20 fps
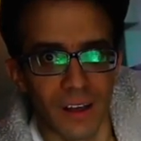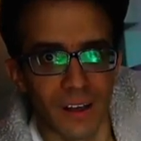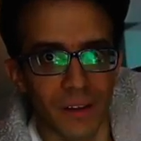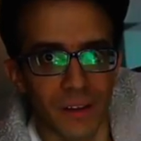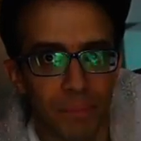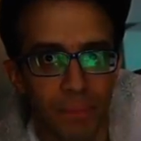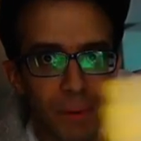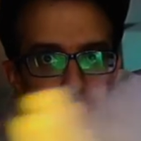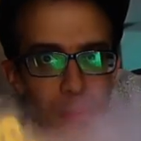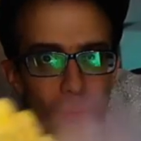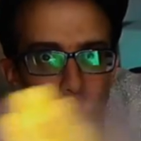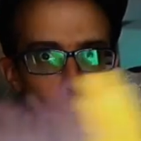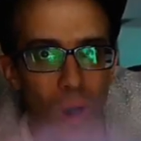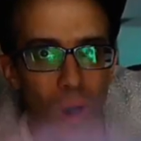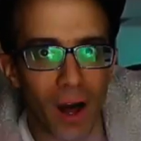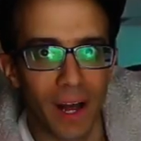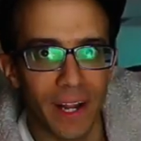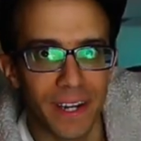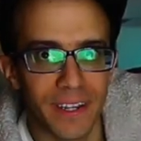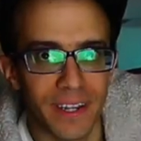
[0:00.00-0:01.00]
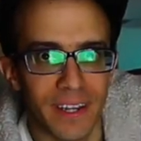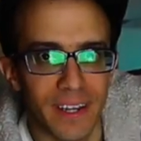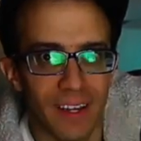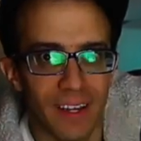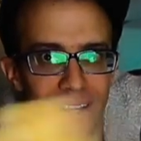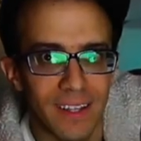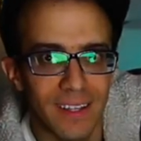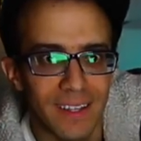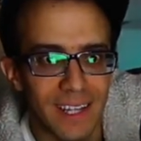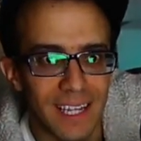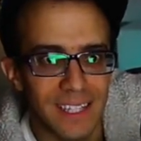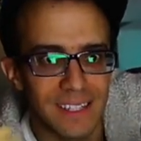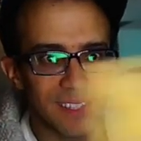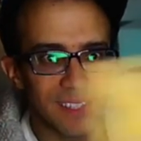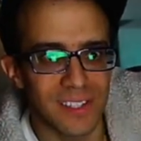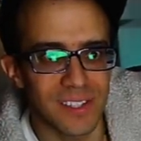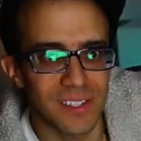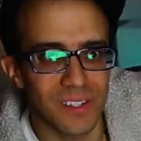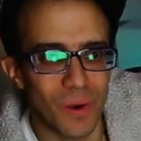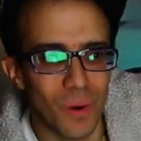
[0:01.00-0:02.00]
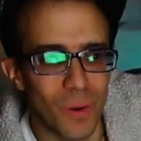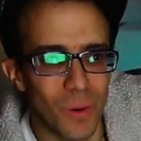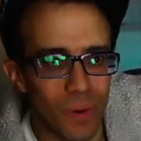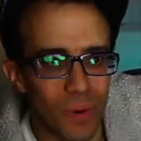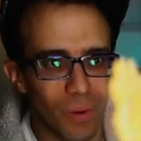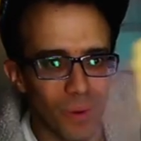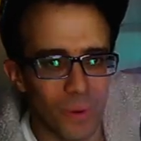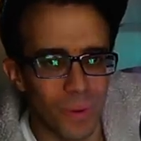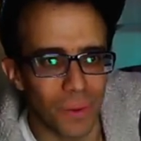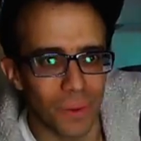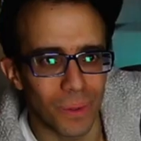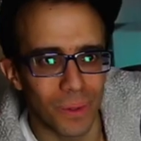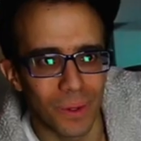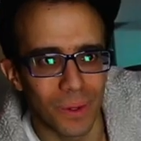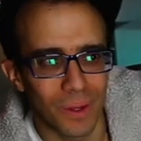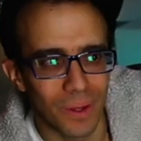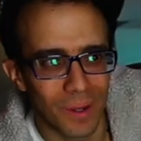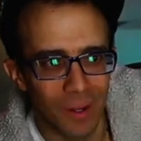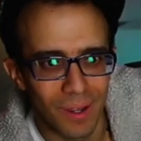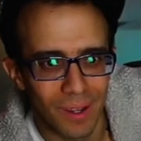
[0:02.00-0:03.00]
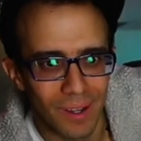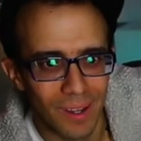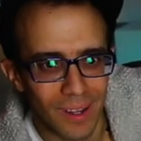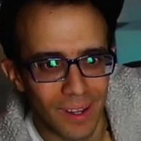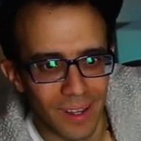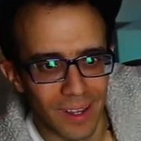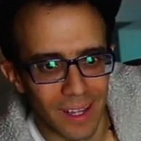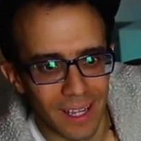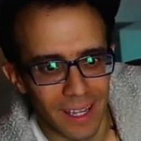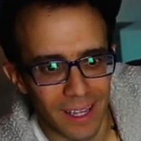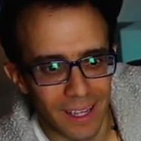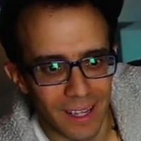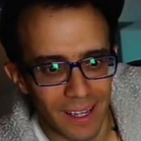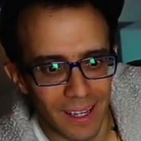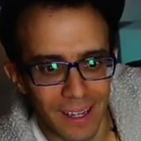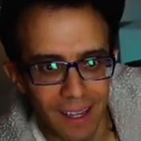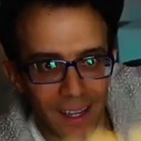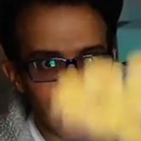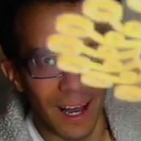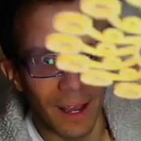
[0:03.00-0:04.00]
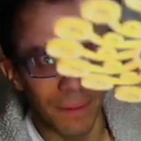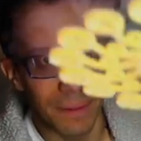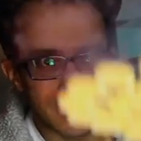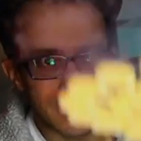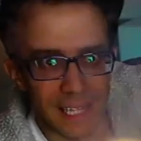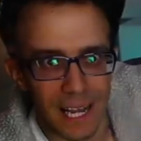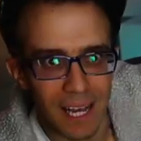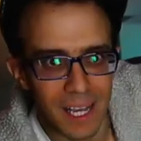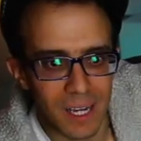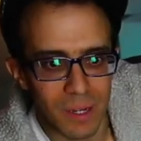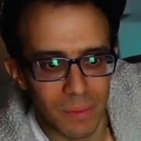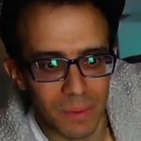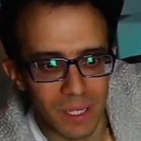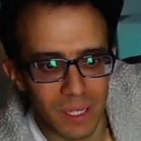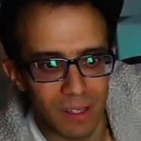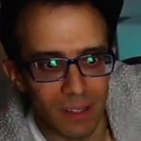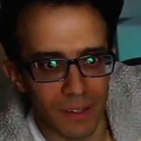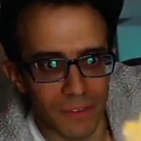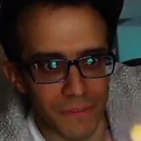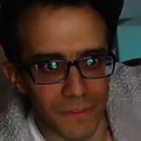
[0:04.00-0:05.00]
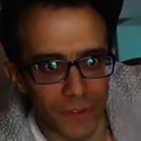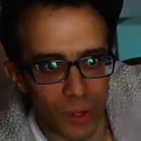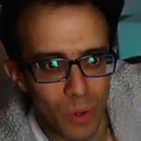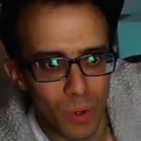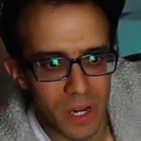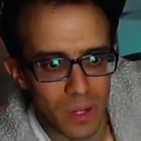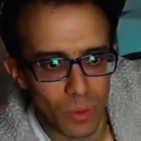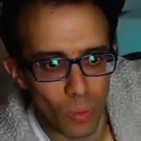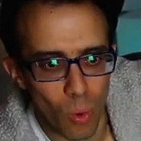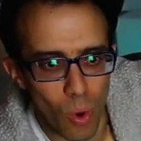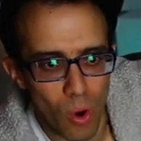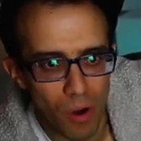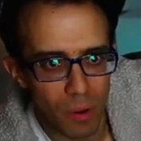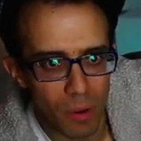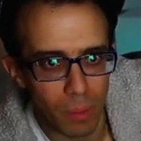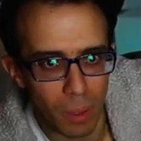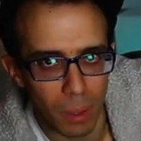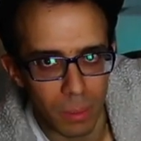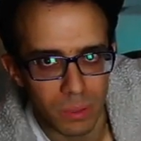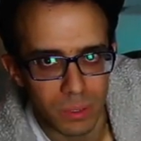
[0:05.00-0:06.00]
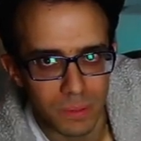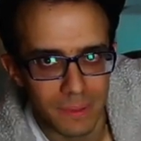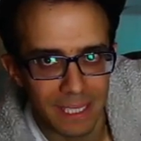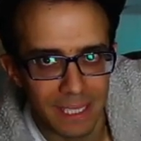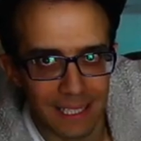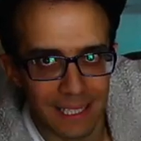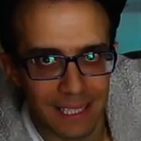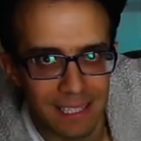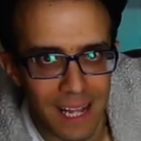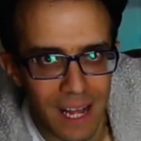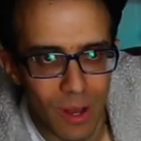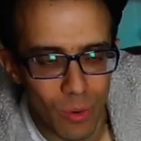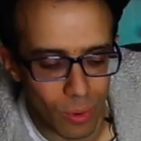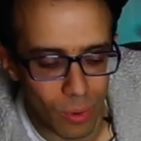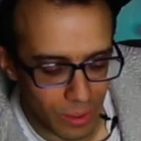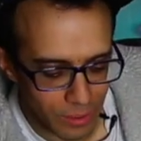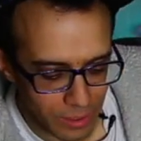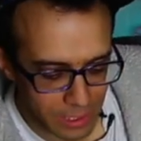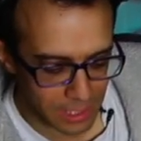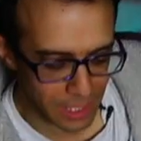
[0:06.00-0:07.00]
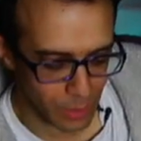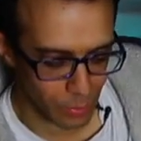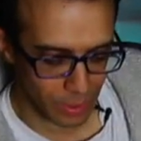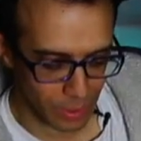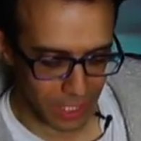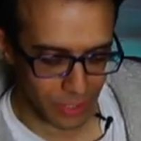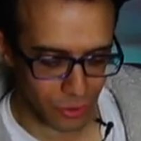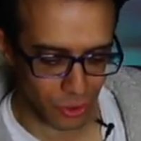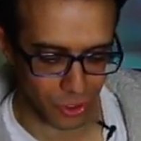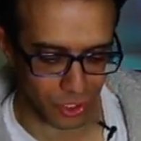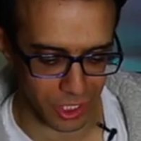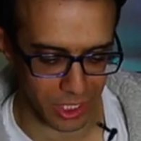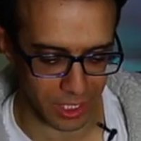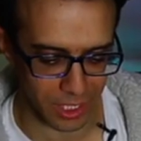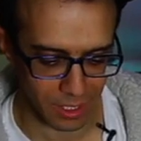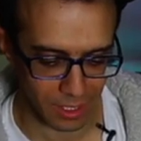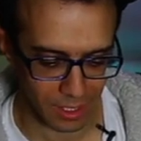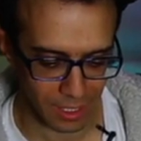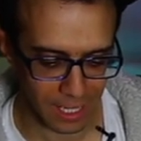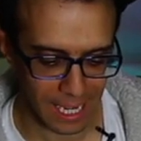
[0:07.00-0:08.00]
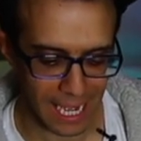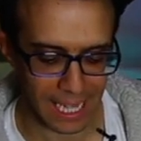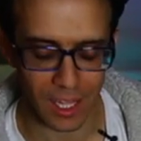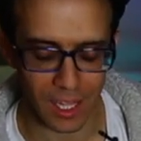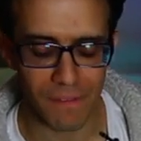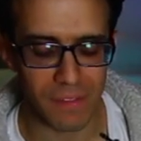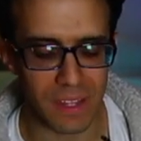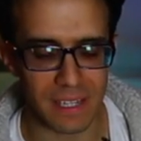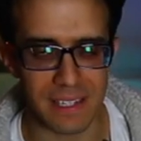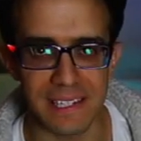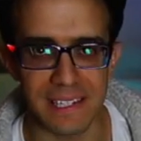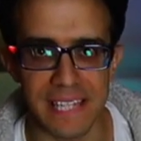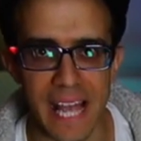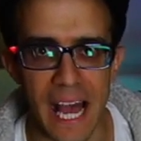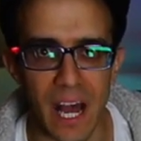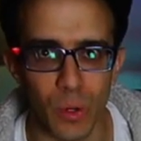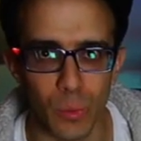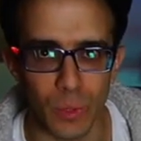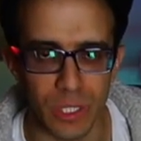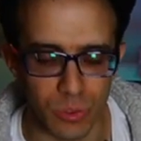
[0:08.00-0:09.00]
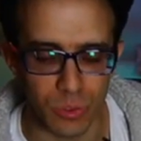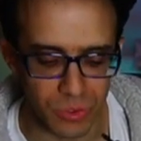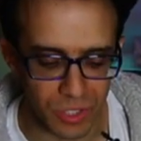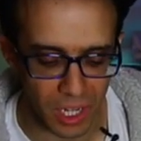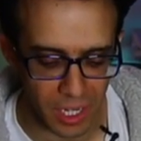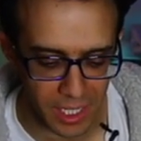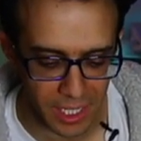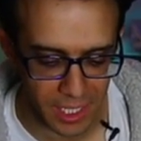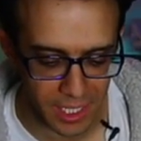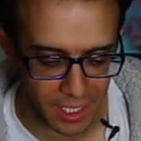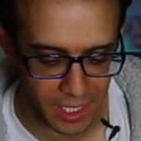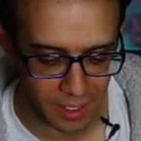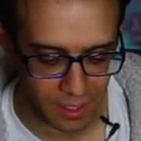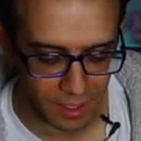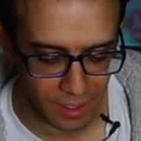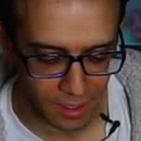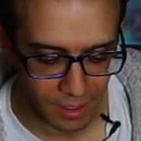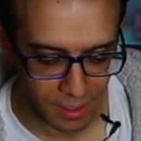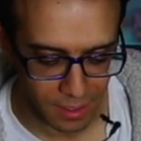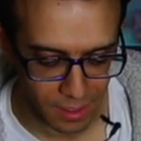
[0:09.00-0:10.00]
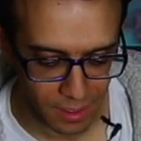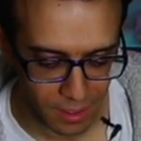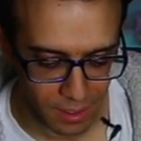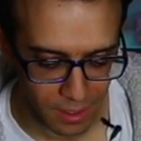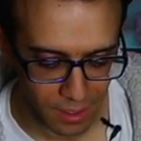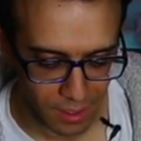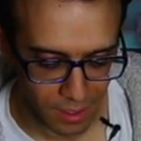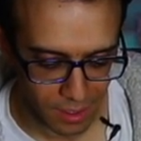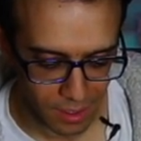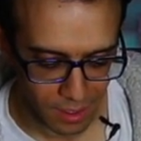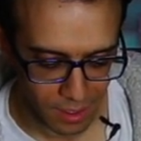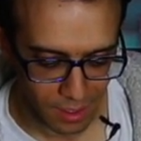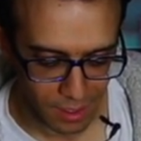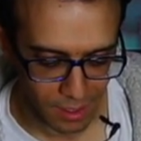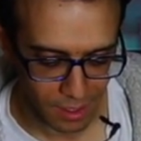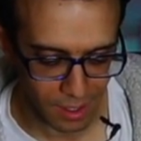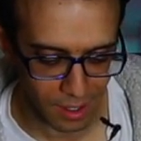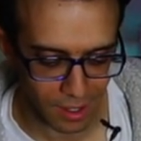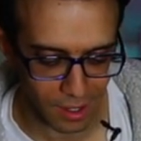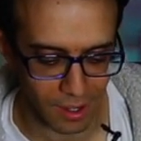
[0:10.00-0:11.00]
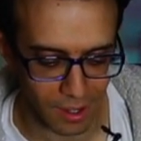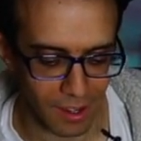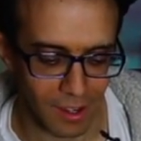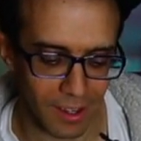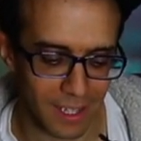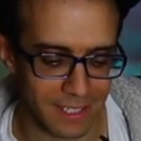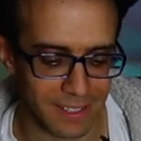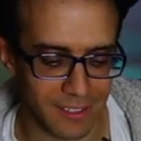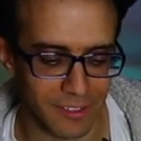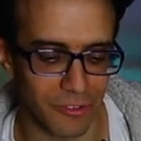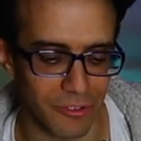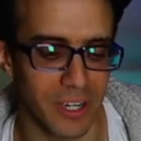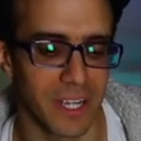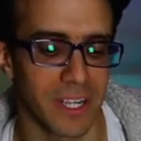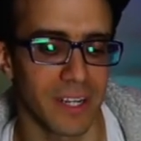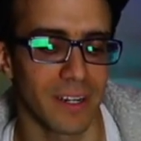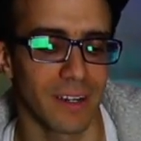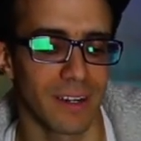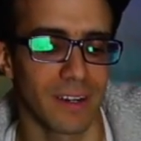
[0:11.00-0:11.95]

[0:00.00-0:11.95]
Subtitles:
A bubble wand. That's so cool. I mean, it's not gonna be floating water bubbles because it's not water, it's liquid nitrogen. I love the sound when you dunk it in. Ah, it's great.